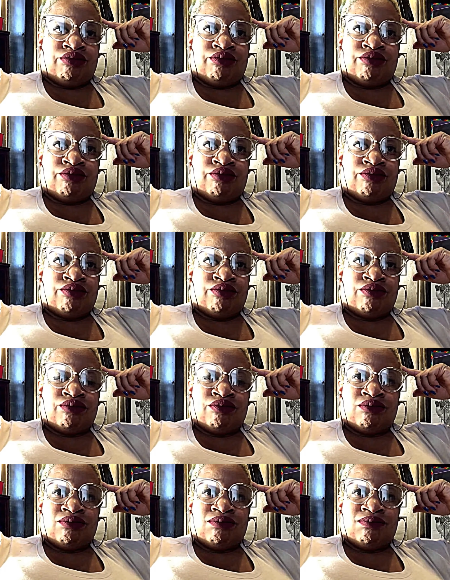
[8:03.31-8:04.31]

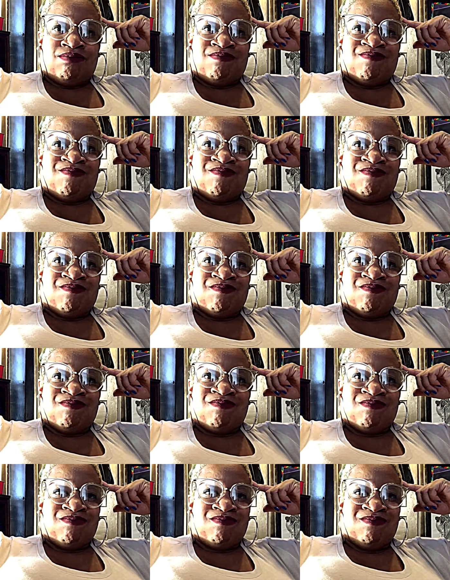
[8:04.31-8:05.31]

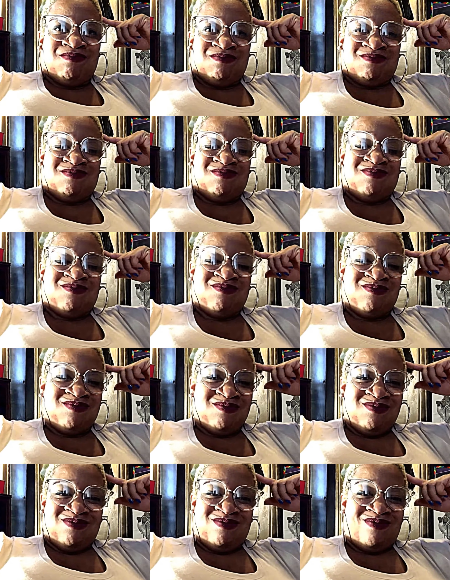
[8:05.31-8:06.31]

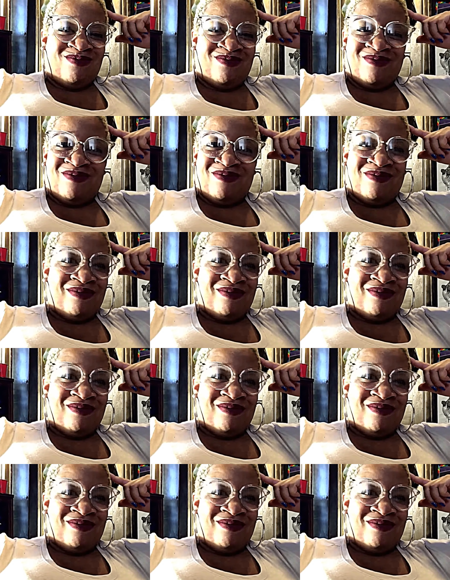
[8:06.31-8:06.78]
(silence)